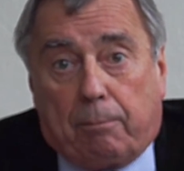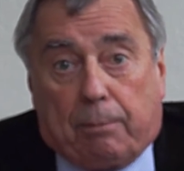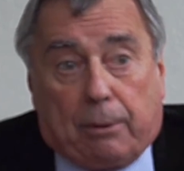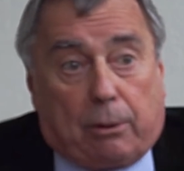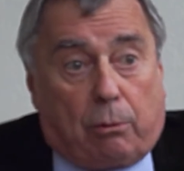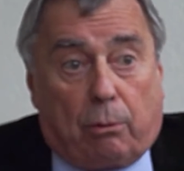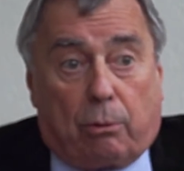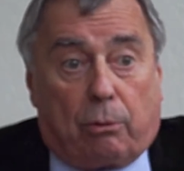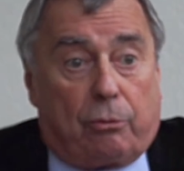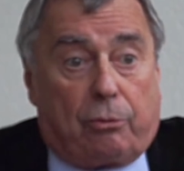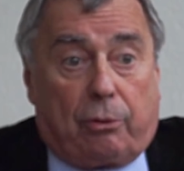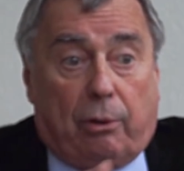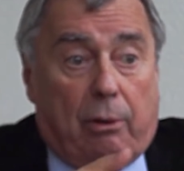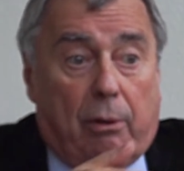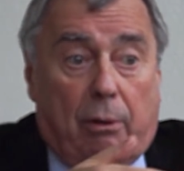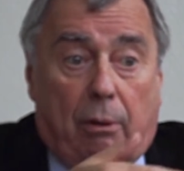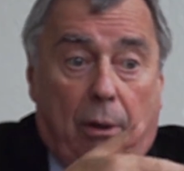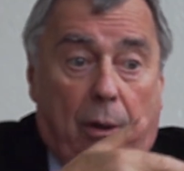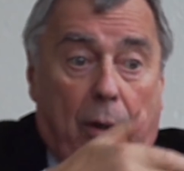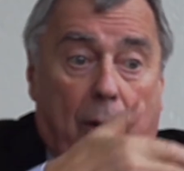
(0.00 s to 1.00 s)

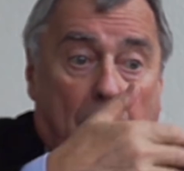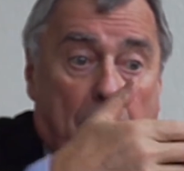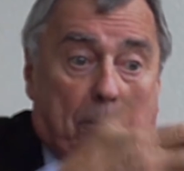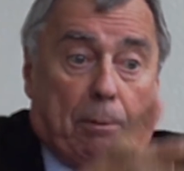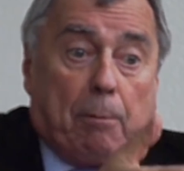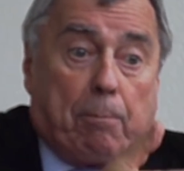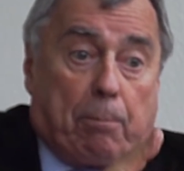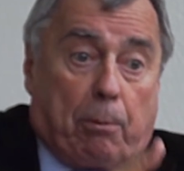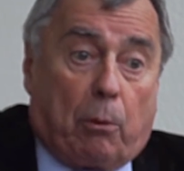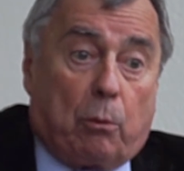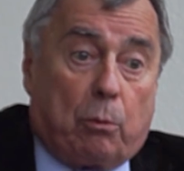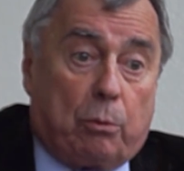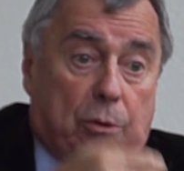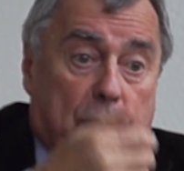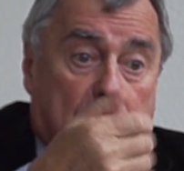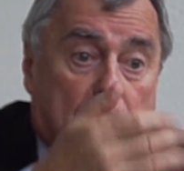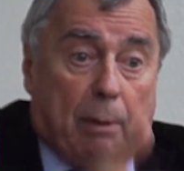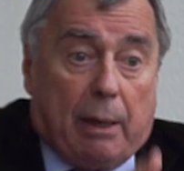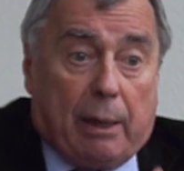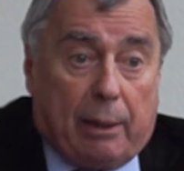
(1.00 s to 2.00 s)
because people who
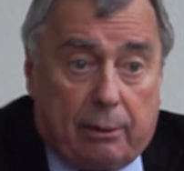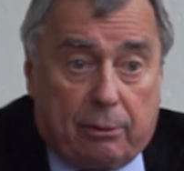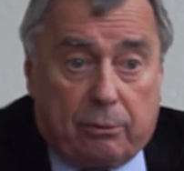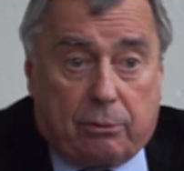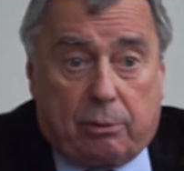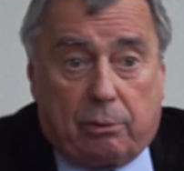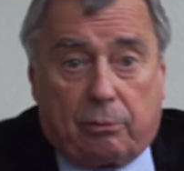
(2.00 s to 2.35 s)
demand